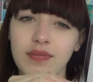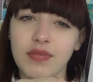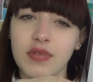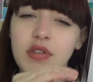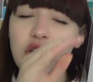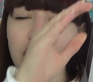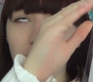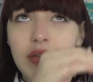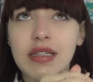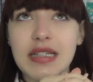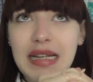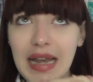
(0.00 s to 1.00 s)
you don't
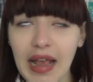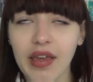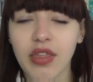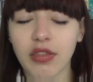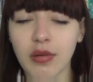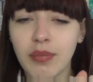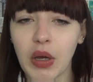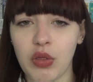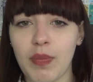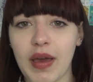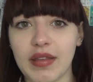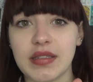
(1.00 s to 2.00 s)
need to lengthen them both
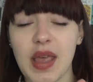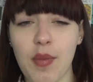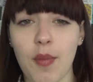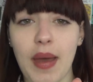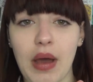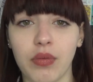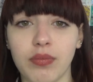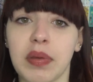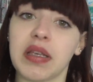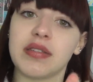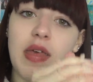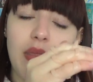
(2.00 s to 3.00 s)
by the same amount,
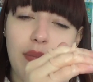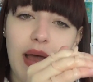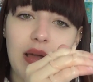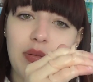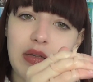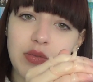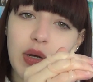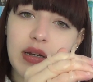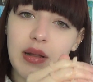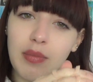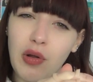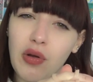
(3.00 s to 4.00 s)
because then the back piece will end
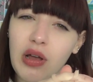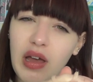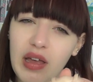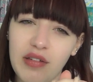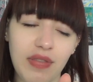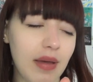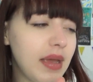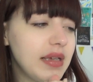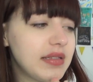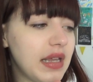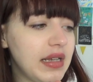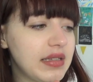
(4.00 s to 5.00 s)
up longer, if that
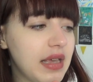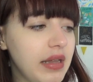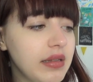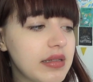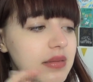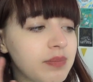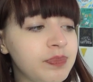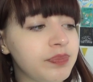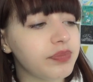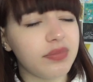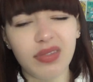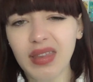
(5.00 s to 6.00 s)
makes any sense.
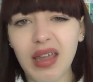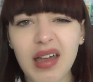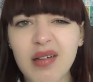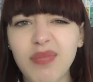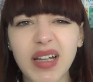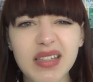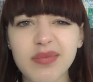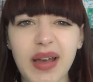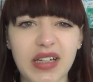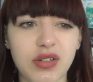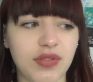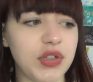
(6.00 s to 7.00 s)
But it doesn't
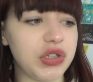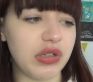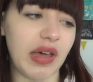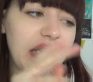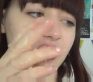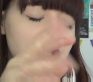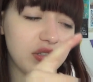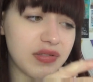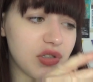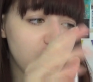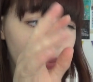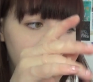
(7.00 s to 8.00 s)
matter if you do that, you can
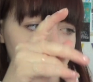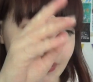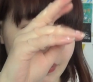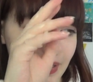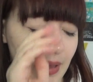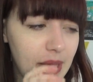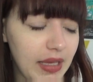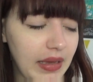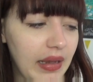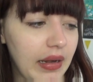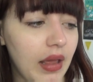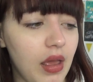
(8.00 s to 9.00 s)
just chop it and hem it
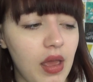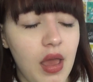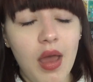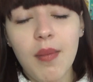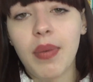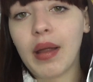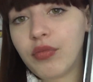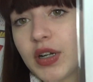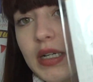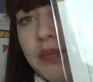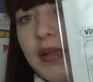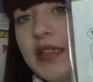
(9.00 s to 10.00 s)
again. But I'm
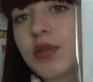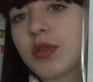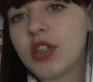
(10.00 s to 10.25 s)
really pleased with the